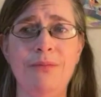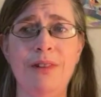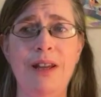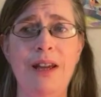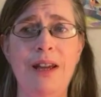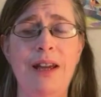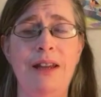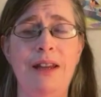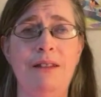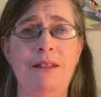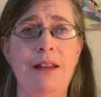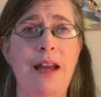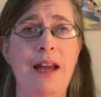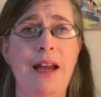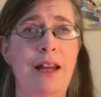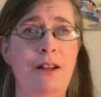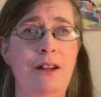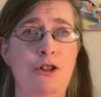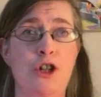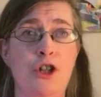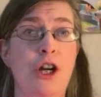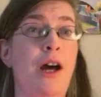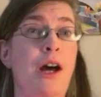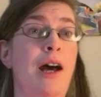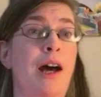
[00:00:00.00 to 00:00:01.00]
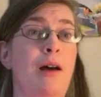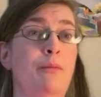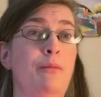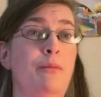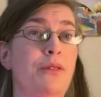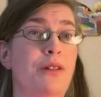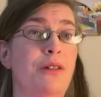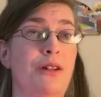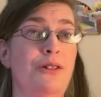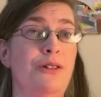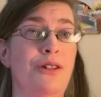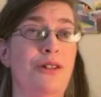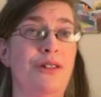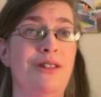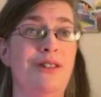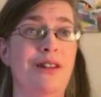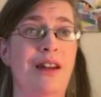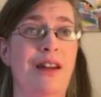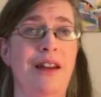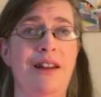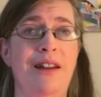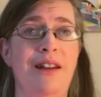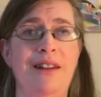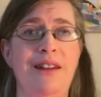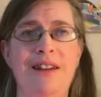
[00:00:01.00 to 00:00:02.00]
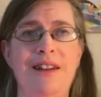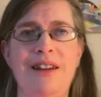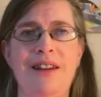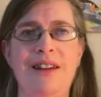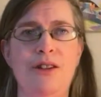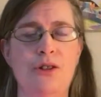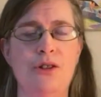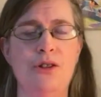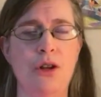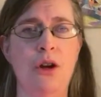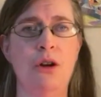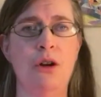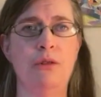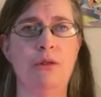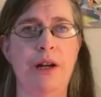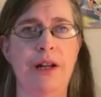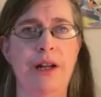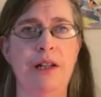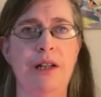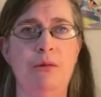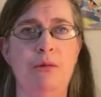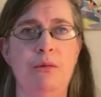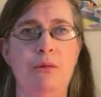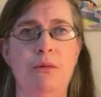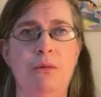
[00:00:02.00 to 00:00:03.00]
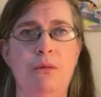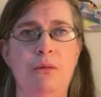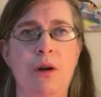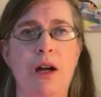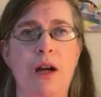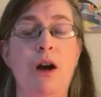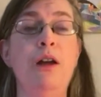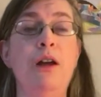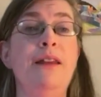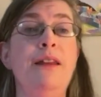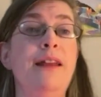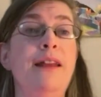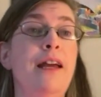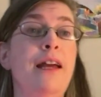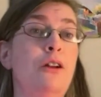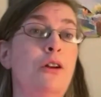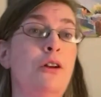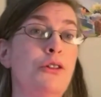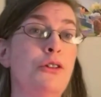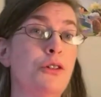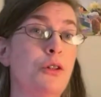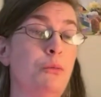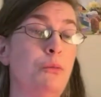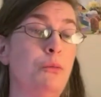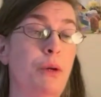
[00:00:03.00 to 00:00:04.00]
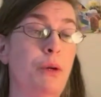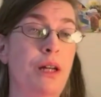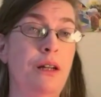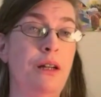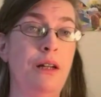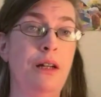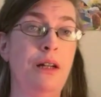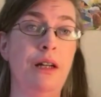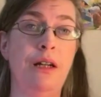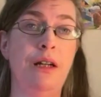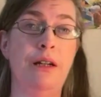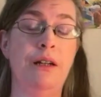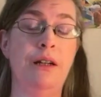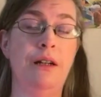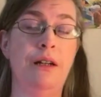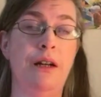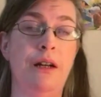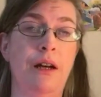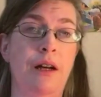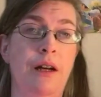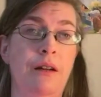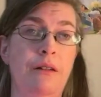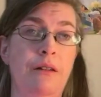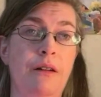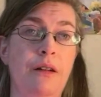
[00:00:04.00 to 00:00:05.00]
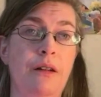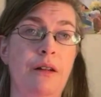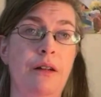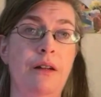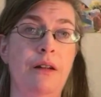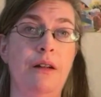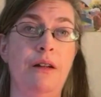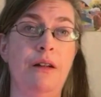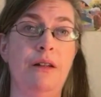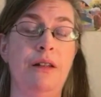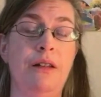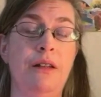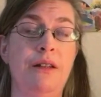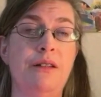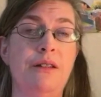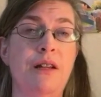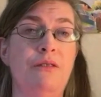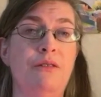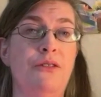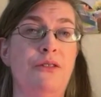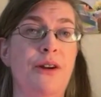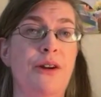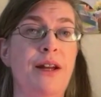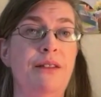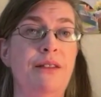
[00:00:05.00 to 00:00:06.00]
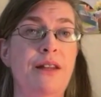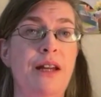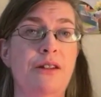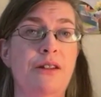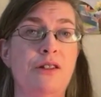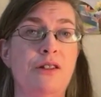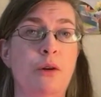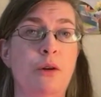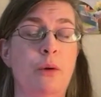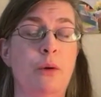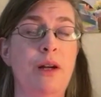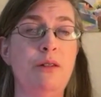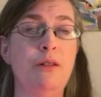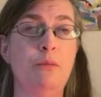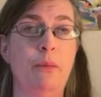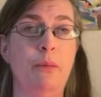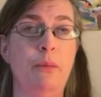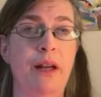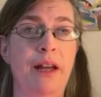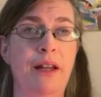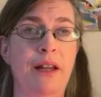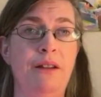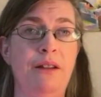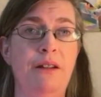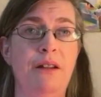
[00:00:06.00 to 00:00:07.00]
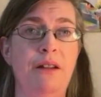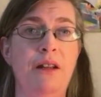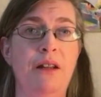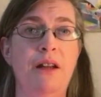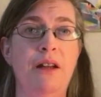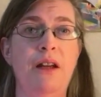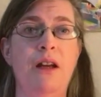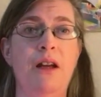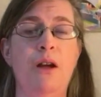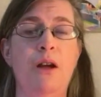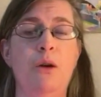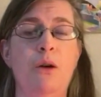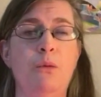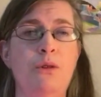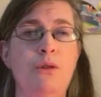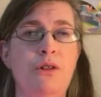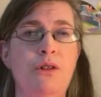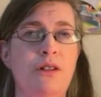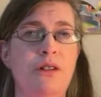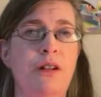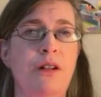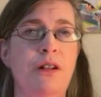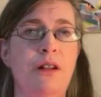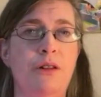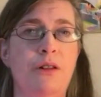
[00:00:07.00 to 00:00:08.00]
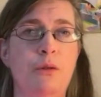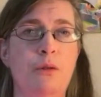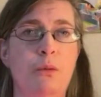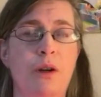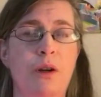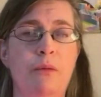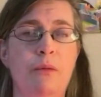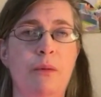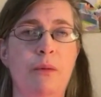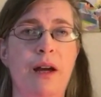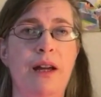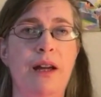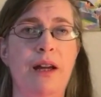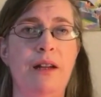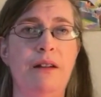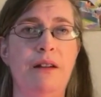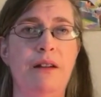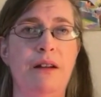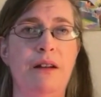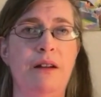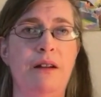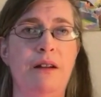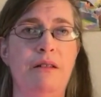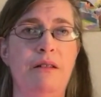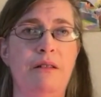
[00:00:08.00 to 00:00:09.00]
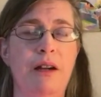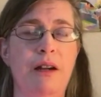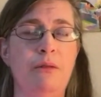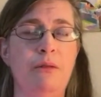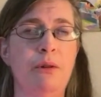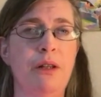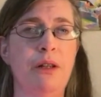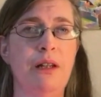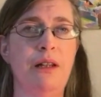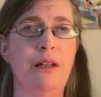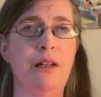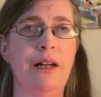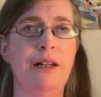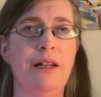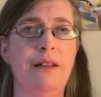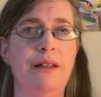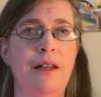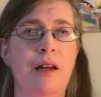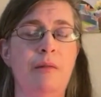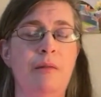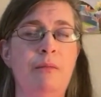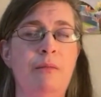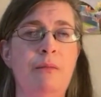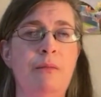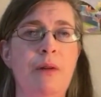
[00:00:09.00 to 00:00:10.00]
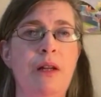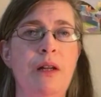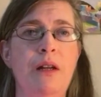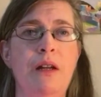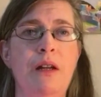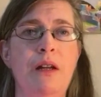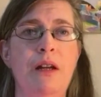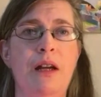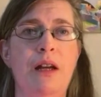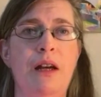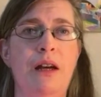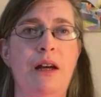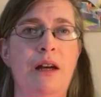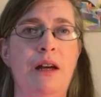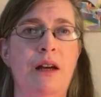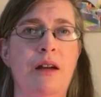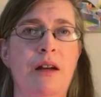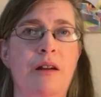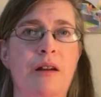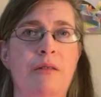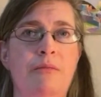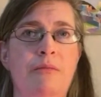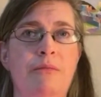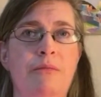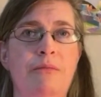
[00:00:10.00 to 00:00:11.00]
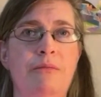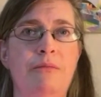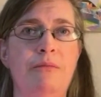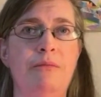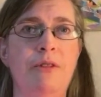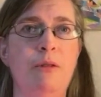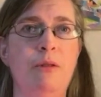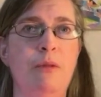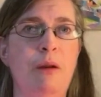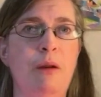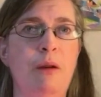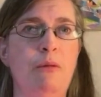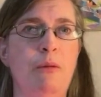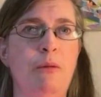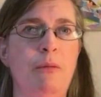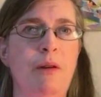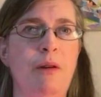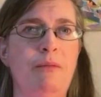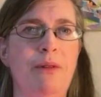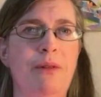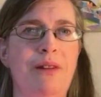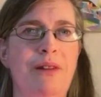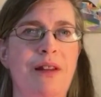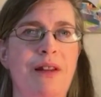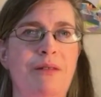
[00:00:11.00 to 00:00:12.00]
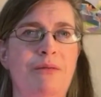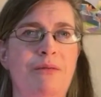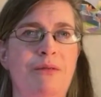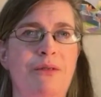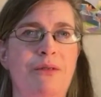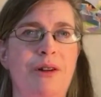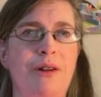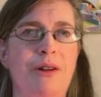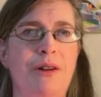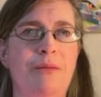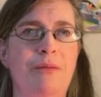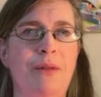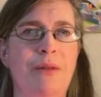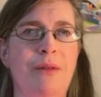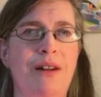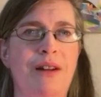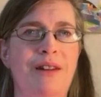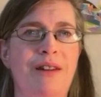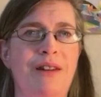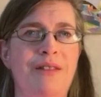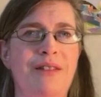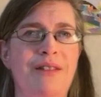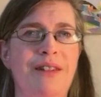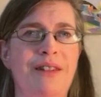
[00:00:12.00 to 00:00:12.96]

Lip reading: and chops, I should say, songwriting. And they had also been in, let's not forget, the SOS Band, which is another one of my, I really like them. You may remember them from